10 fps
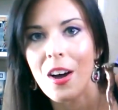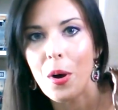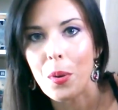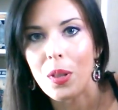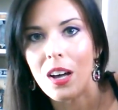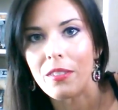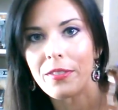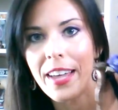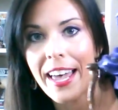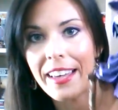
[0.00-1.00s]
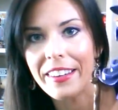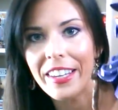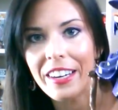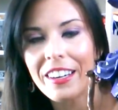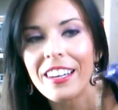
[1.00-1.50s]
Olaf head
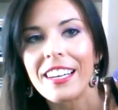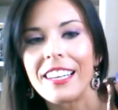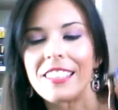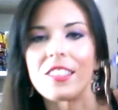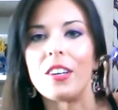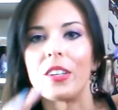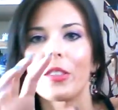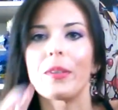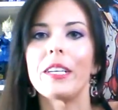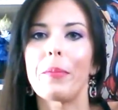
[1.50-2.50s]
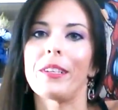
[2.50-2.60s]
there is all 3D